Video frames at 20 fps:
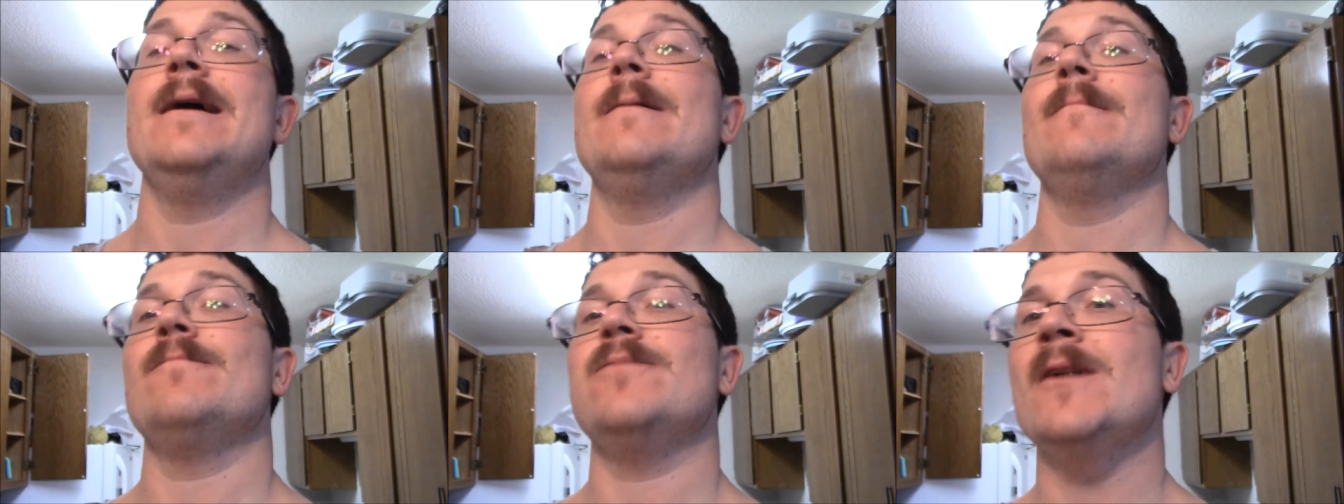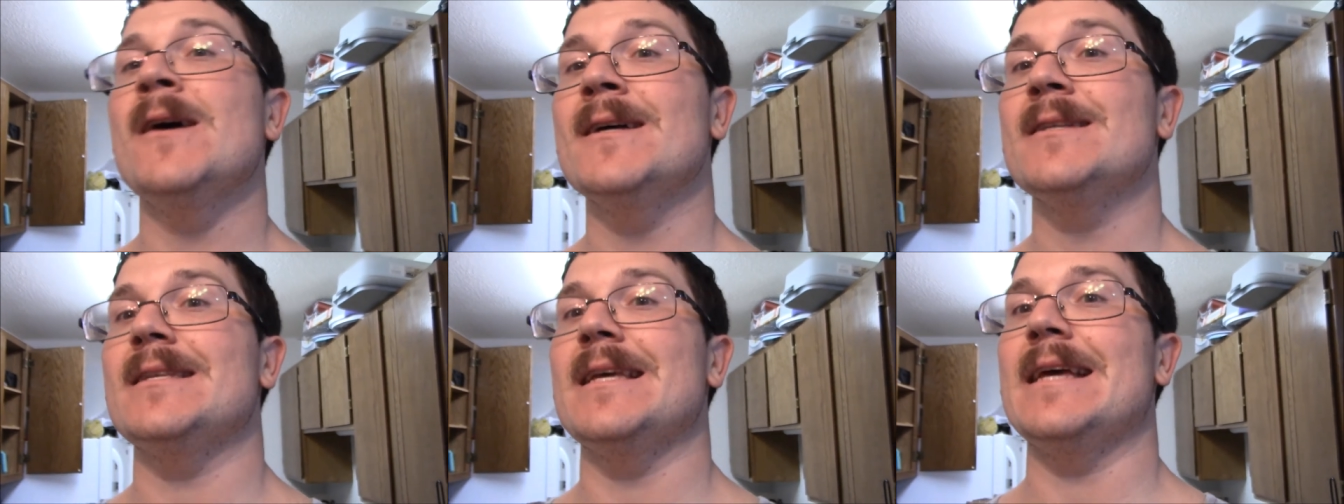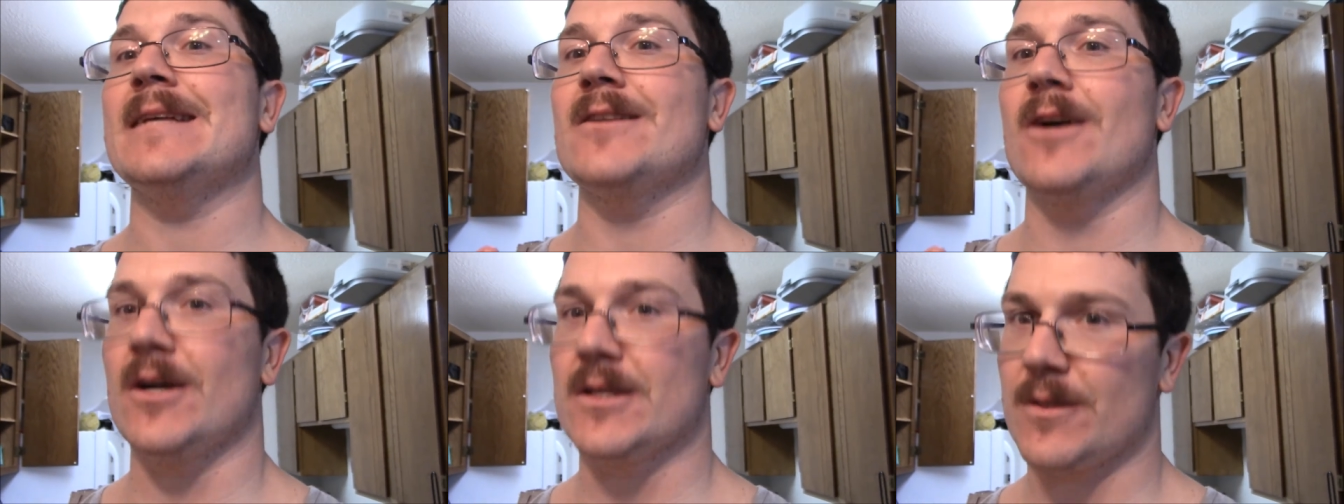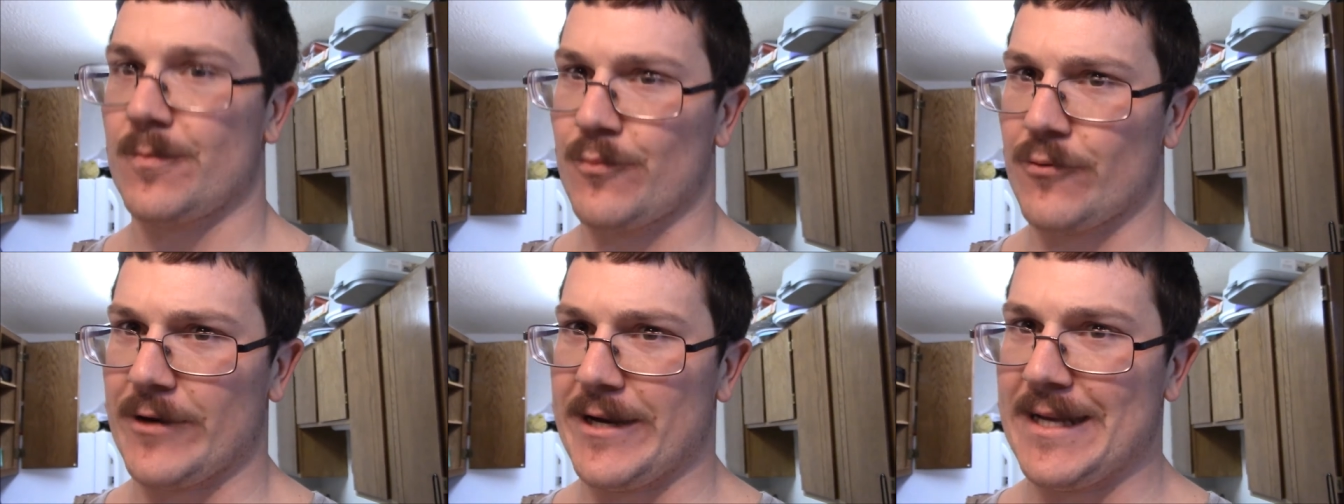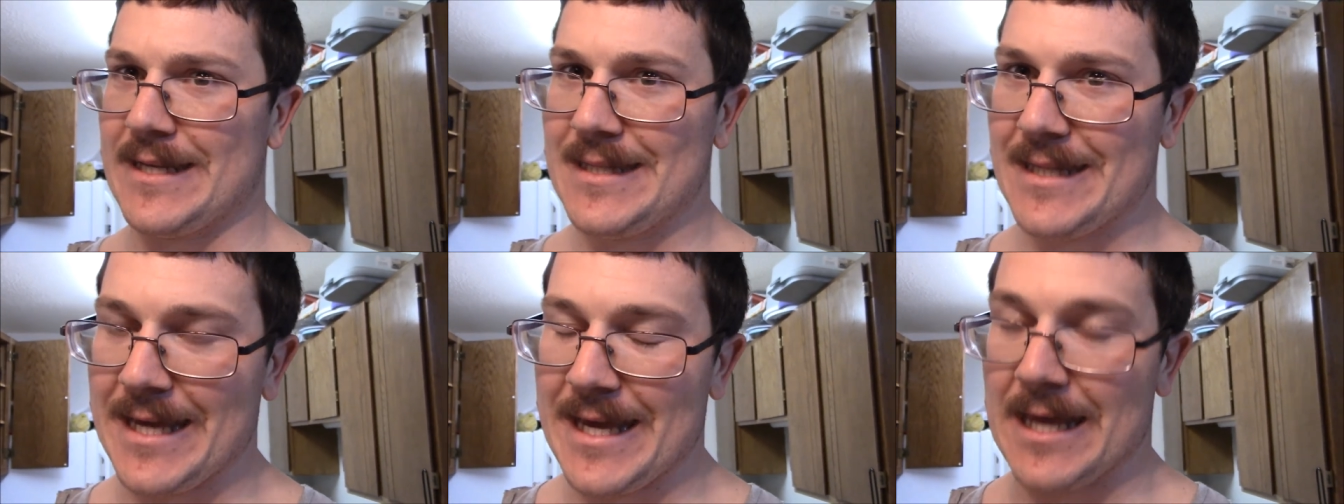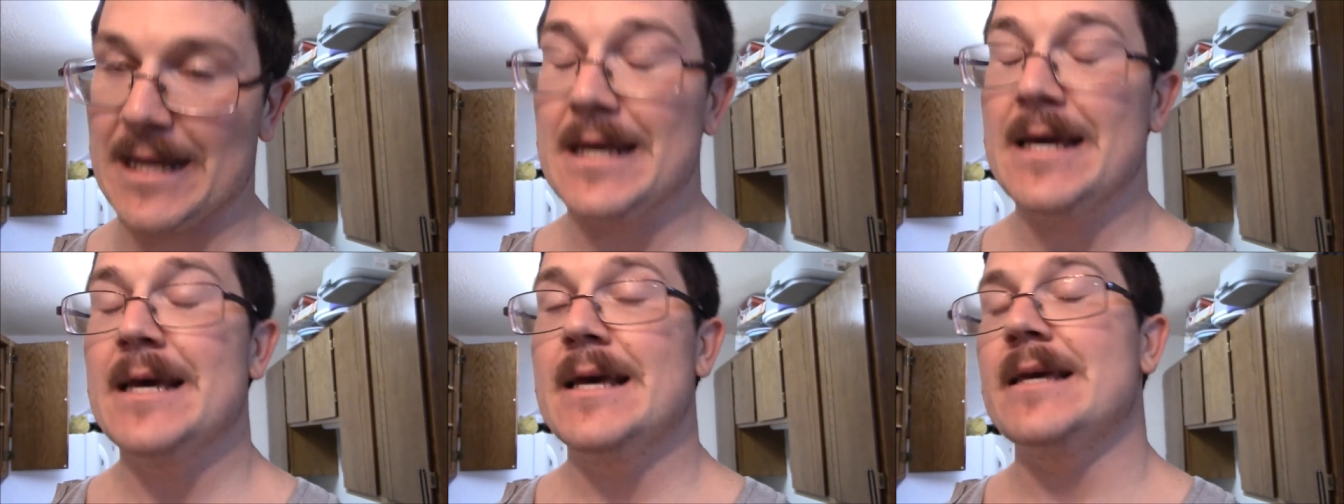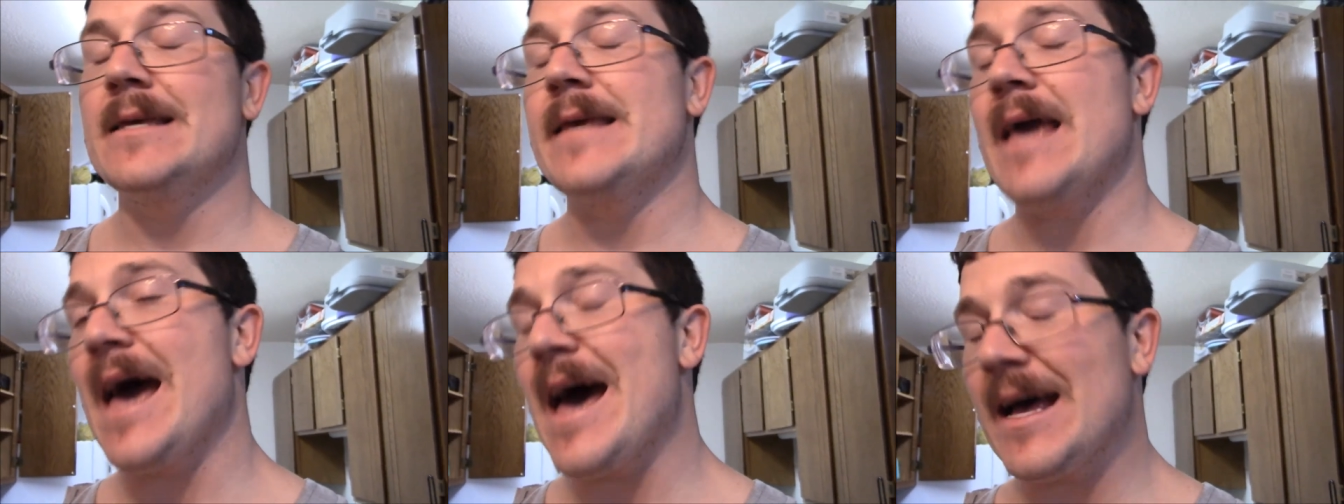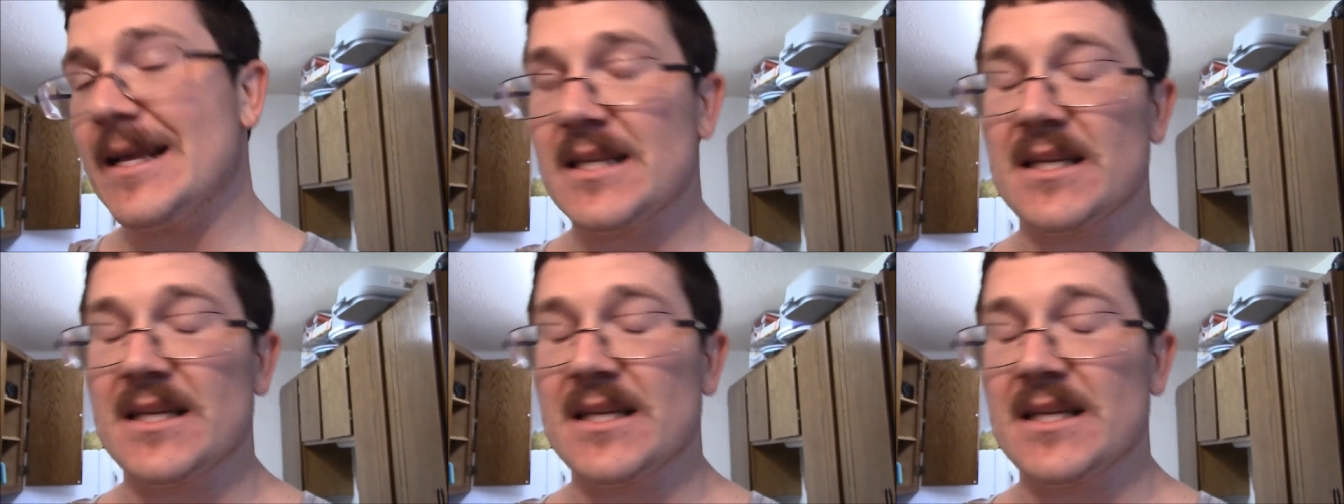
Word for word: plus it's also pretty lean. Yes,